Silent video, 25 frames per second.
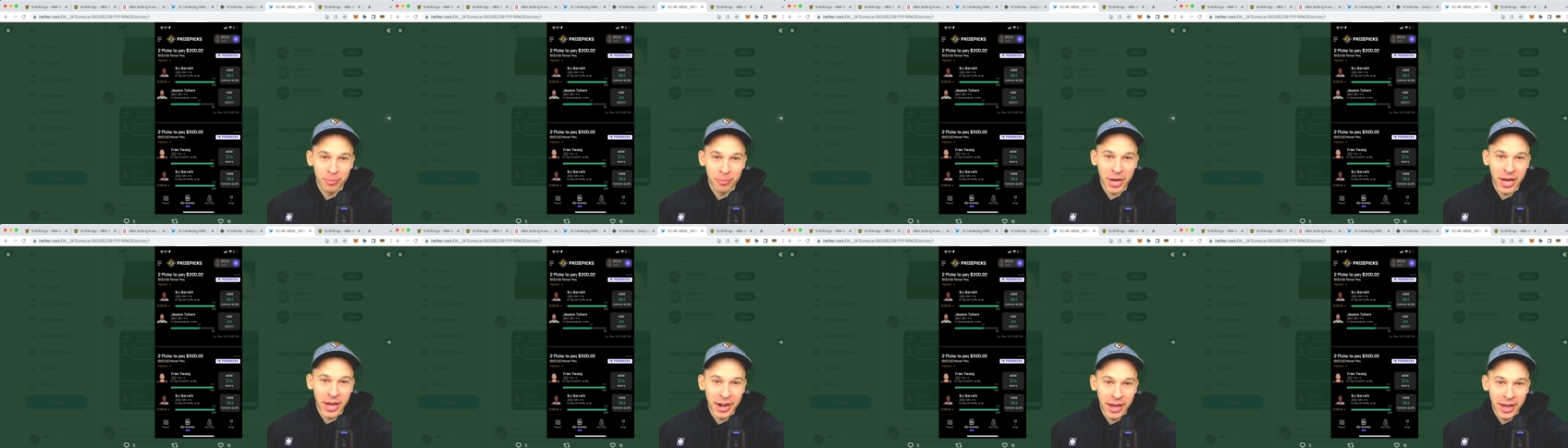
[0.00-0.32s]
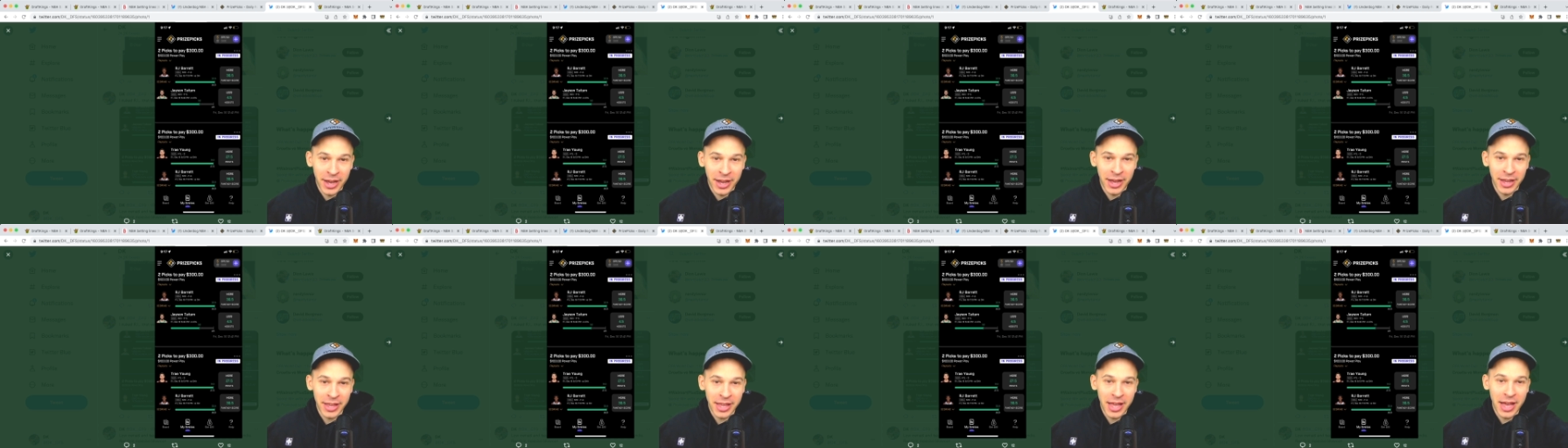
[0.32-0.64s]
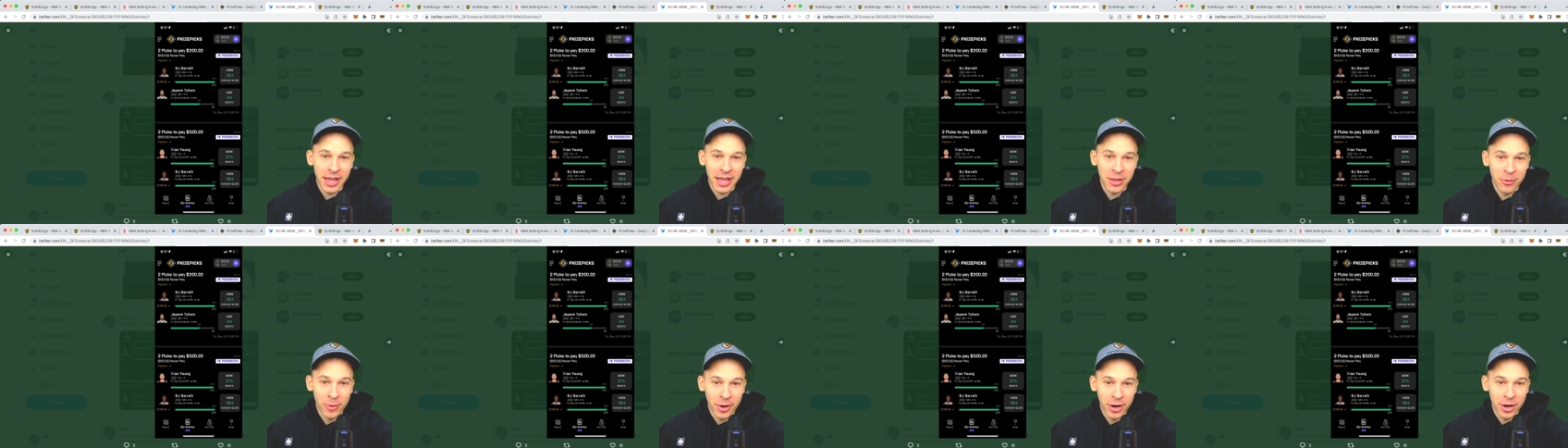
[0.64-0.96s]
but yeah,
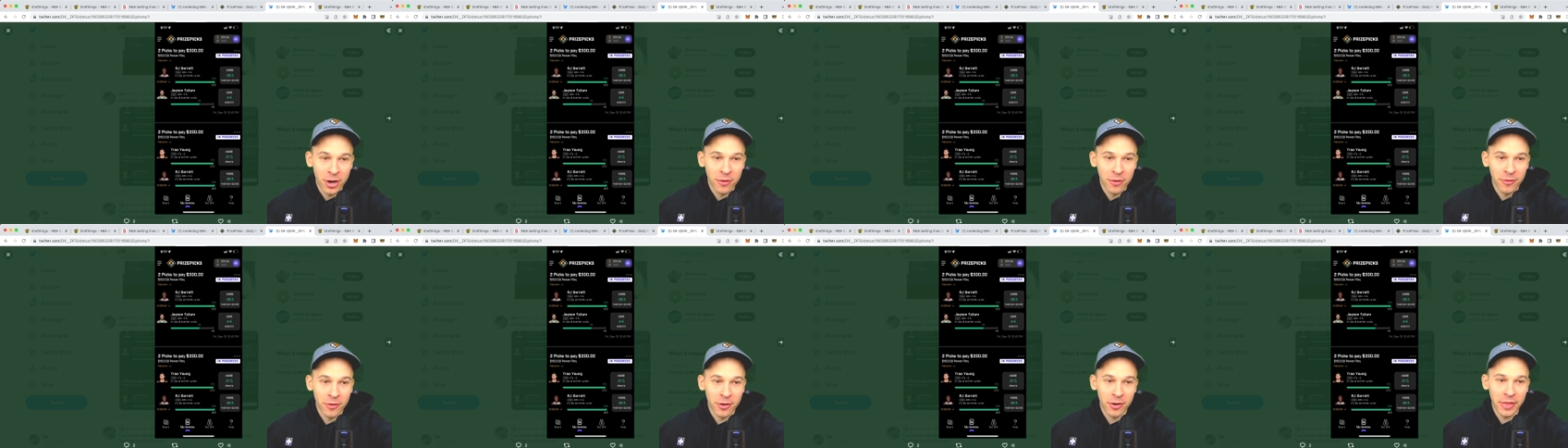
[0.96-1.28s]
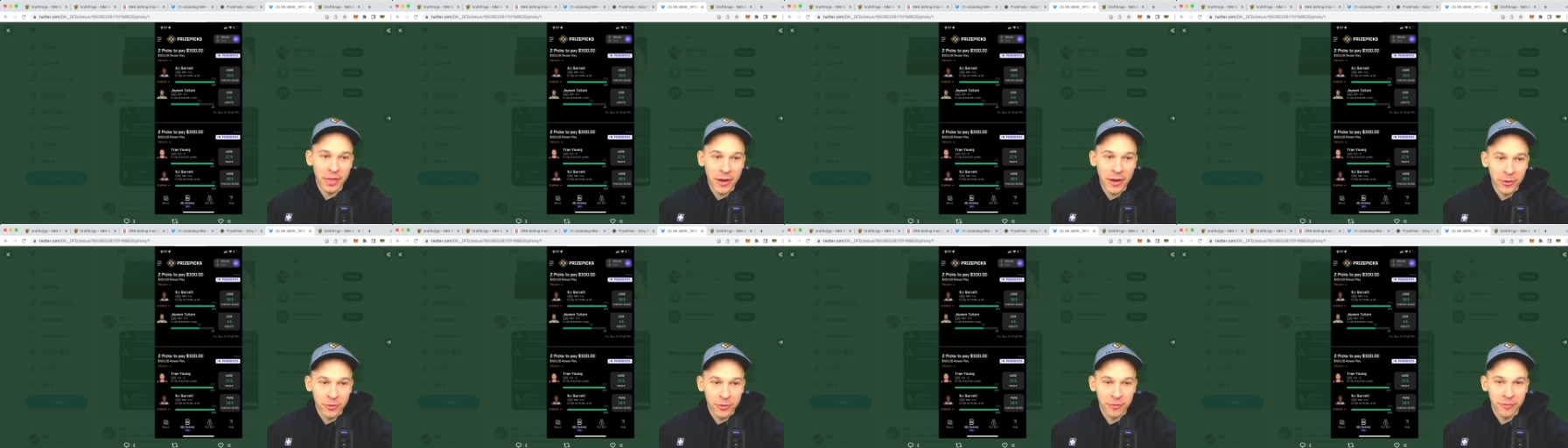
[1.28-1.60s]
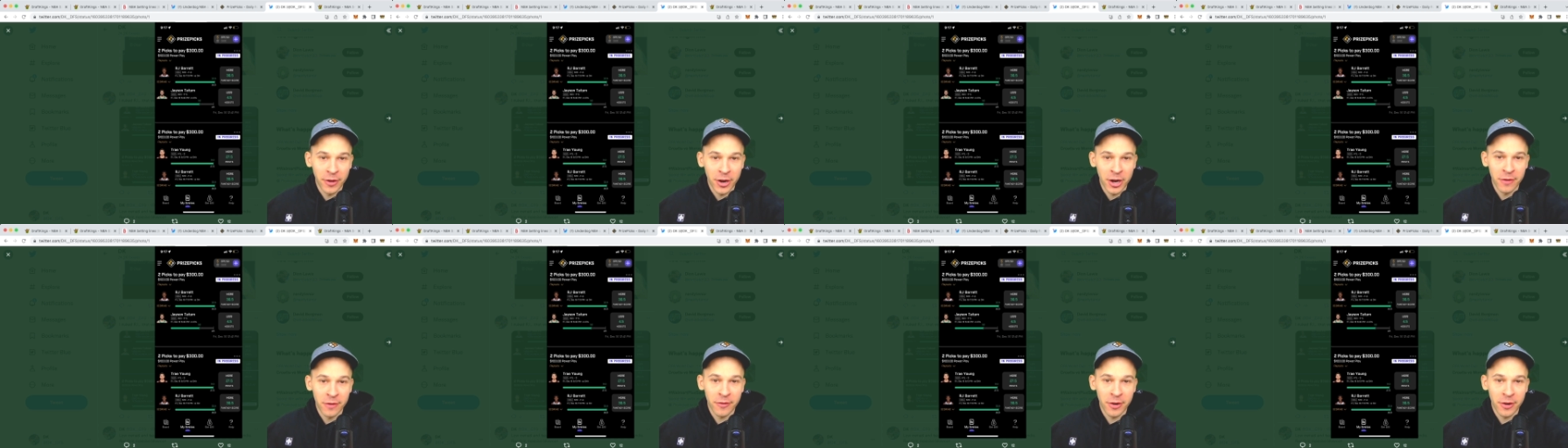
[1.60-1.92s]
he went over. That was
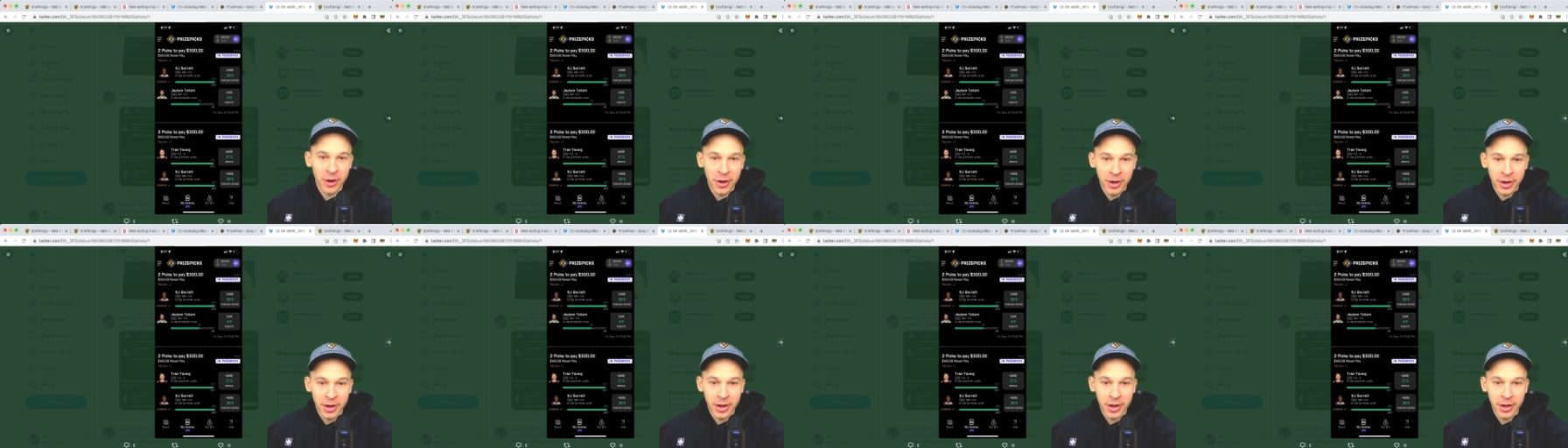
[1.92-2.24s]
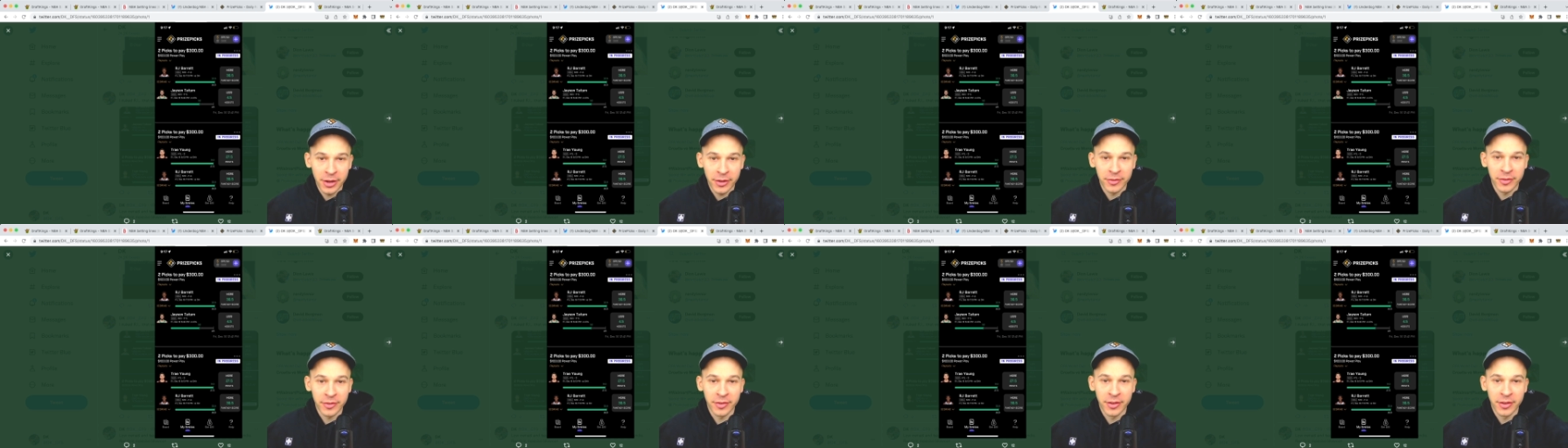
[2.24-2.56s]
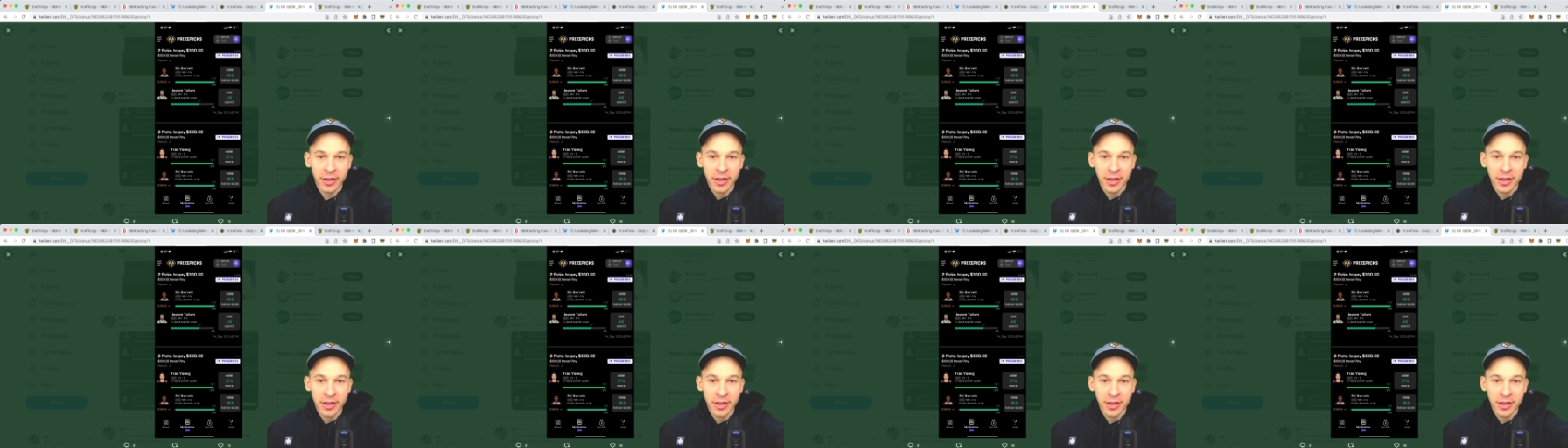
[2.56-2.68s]
very, very nice.